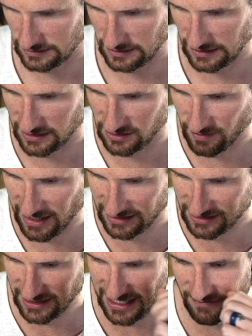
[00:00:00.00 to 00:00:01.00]
Okay, so I'm
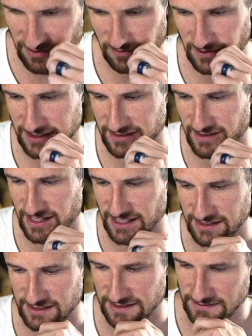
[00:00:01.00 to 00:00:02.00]
actually gonna have to freeze
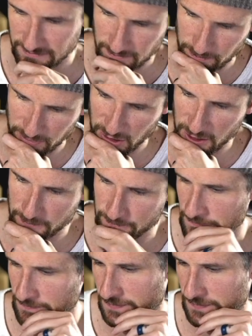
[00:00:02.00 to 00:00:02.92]
this. Boom.